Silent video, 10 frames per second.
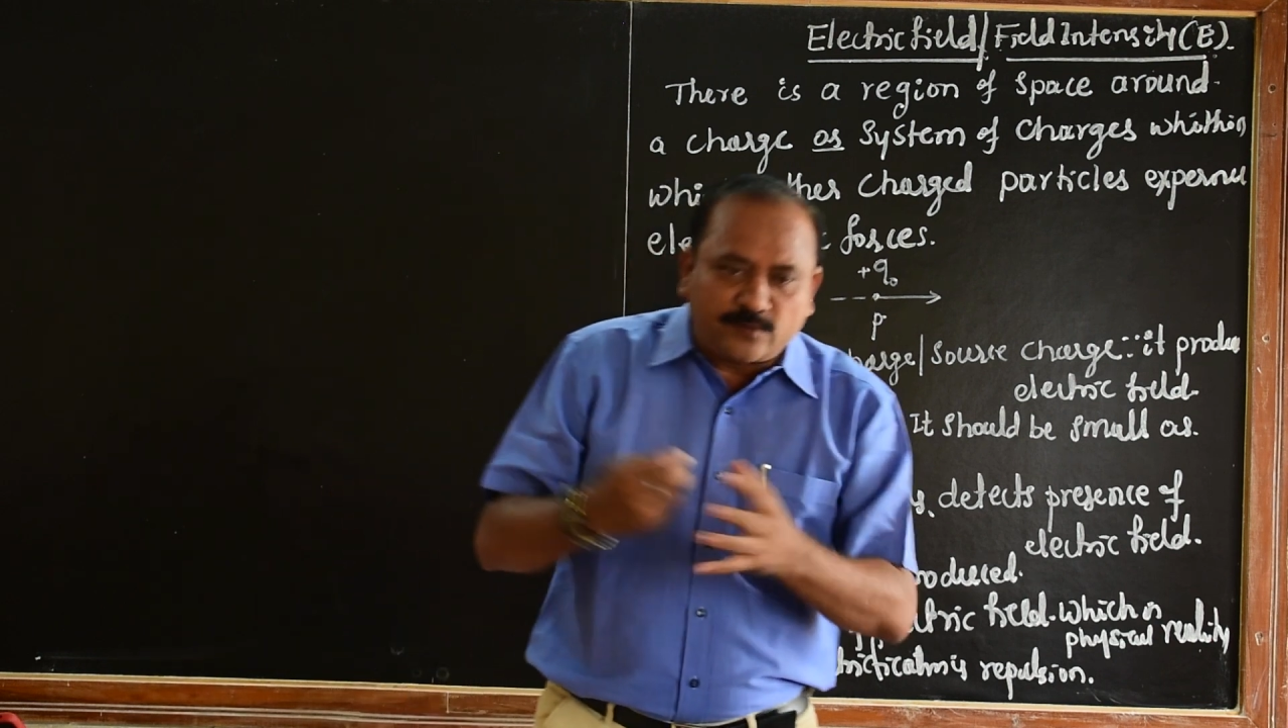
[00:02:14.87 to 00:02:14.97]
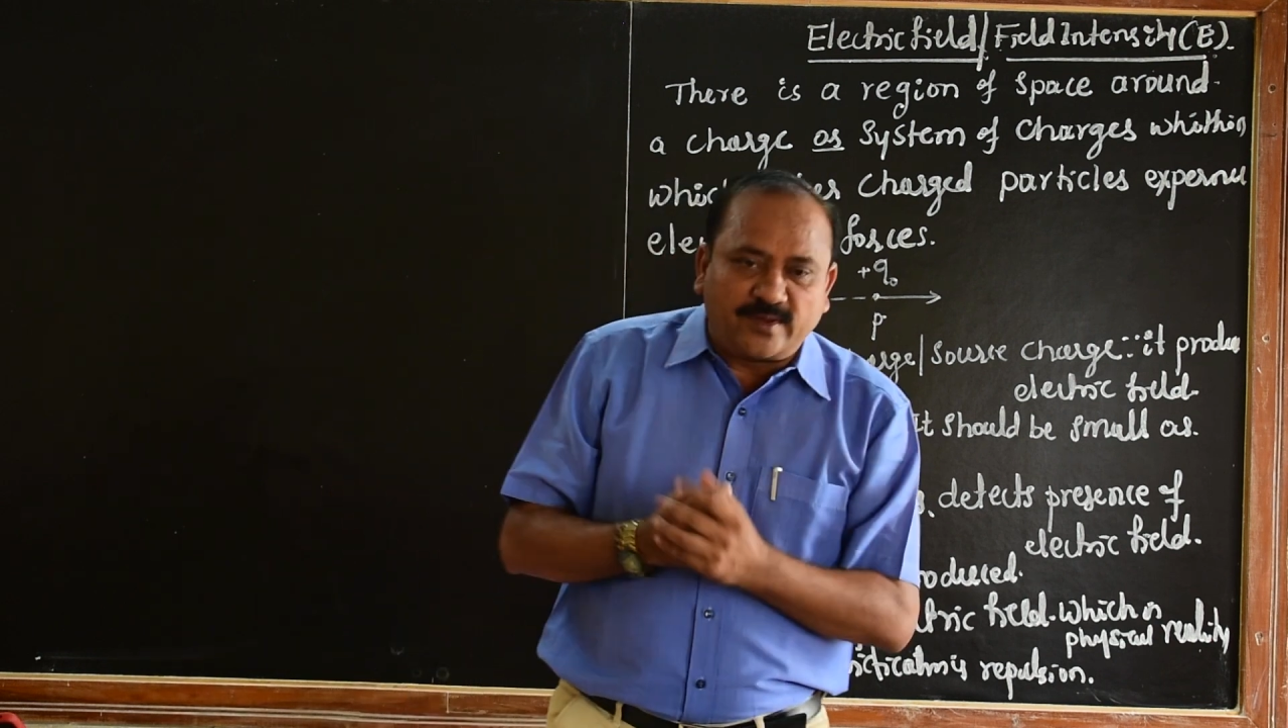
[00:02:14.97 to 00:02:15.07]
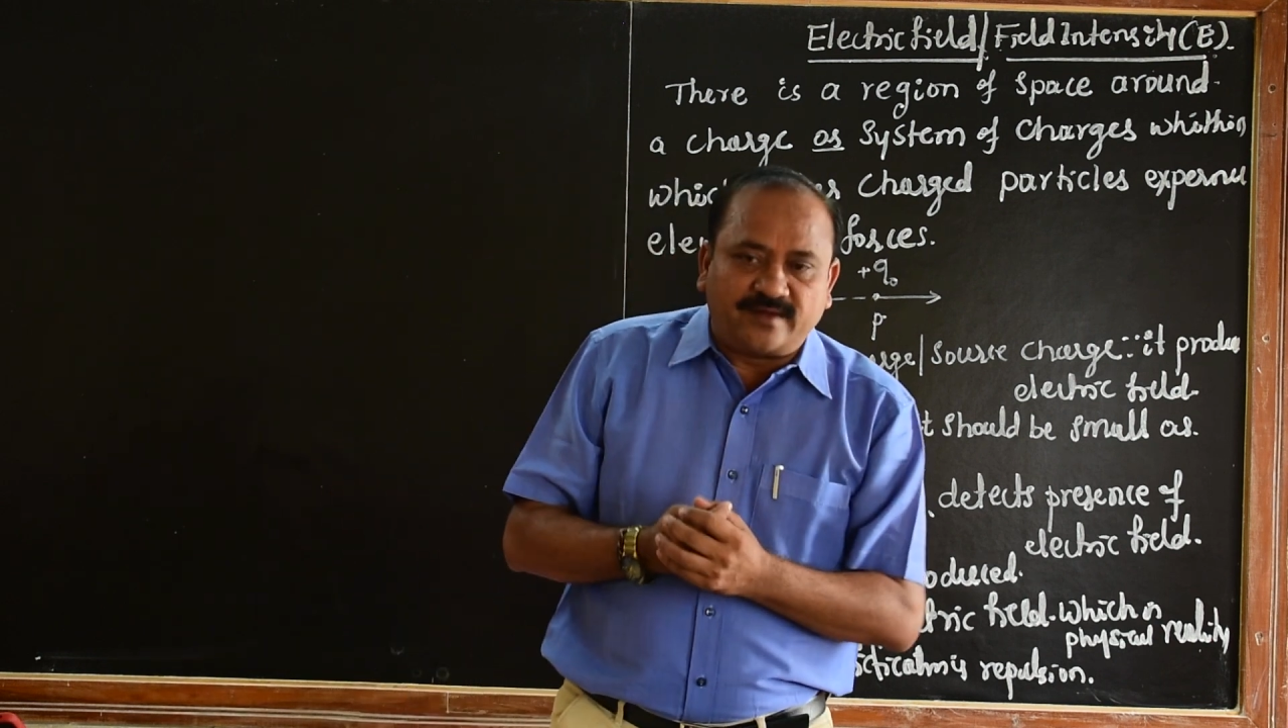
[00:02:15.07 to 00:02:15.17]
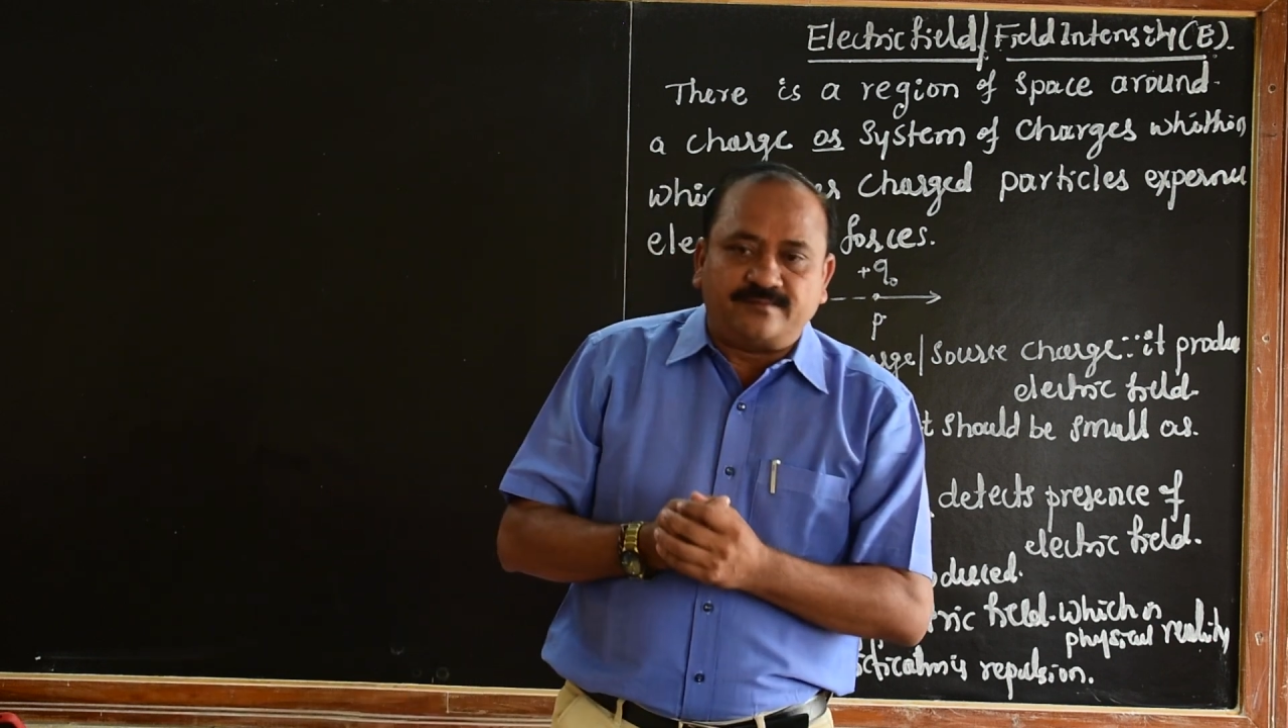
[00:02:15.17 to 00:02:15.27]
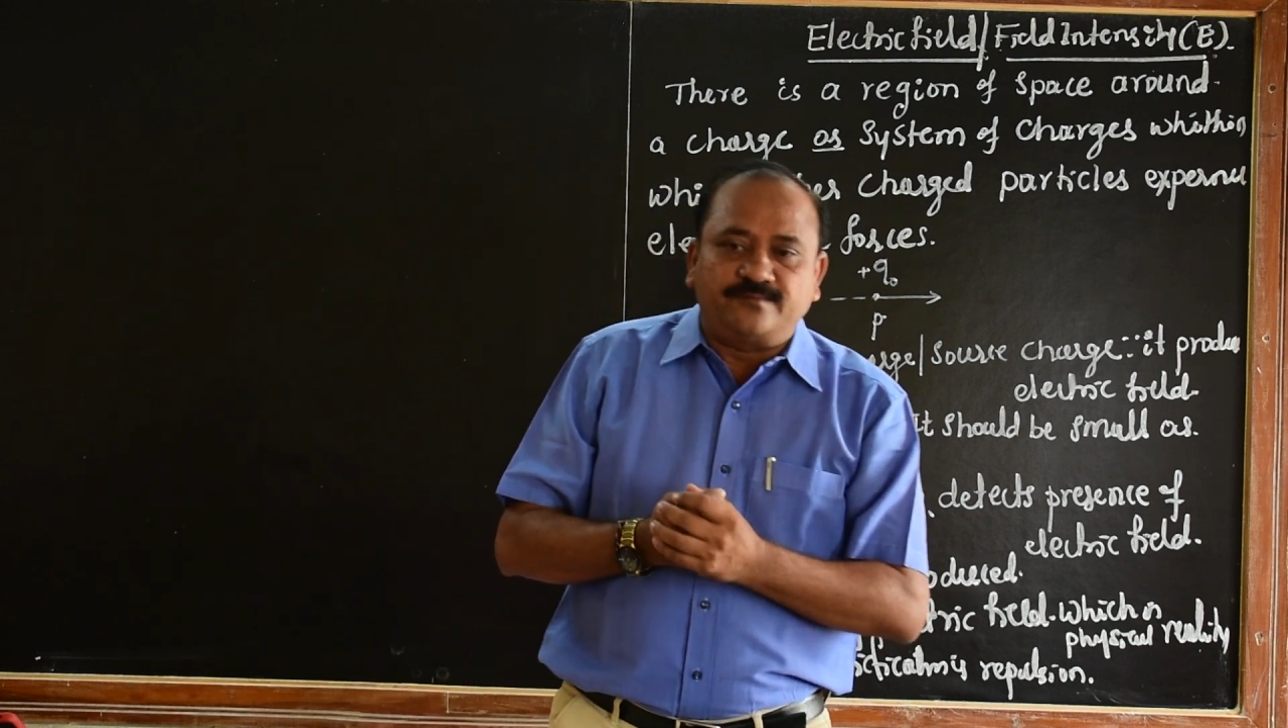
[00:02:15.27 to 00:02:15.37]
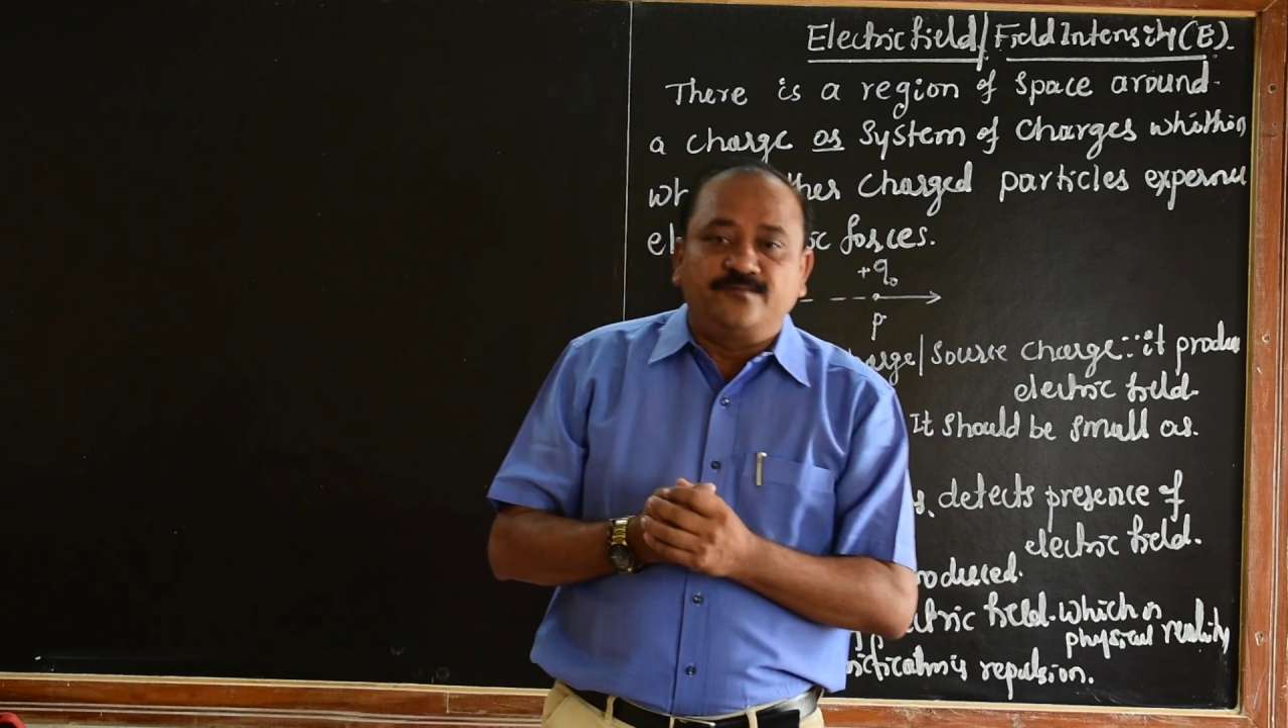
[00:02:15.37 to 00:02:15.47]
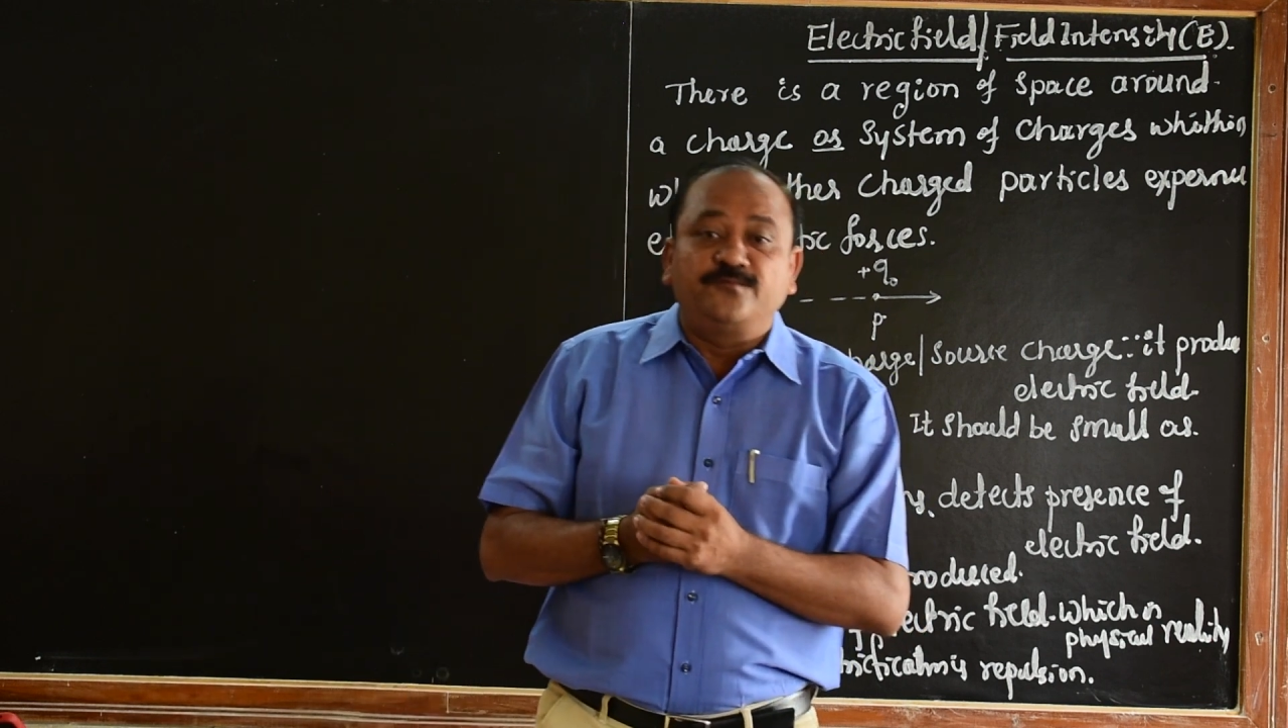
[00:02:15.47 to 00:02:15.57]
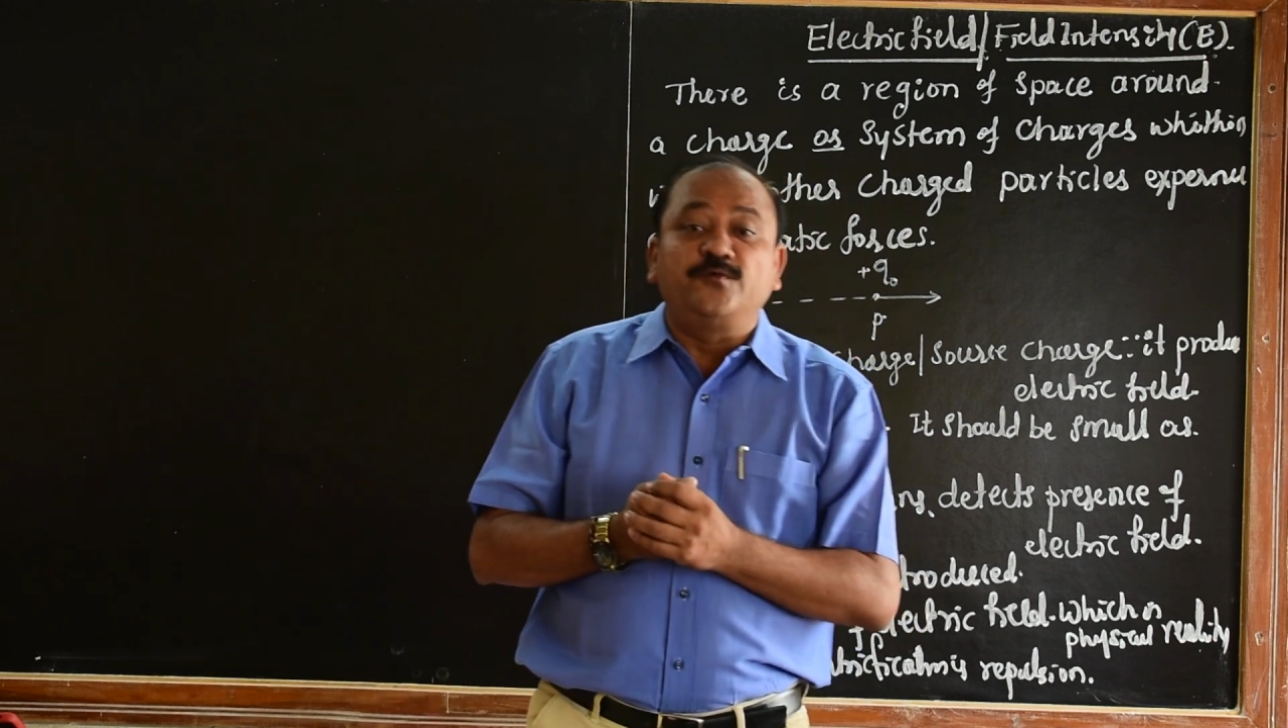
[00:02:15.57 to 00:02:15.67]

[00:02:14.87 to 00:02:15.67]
one,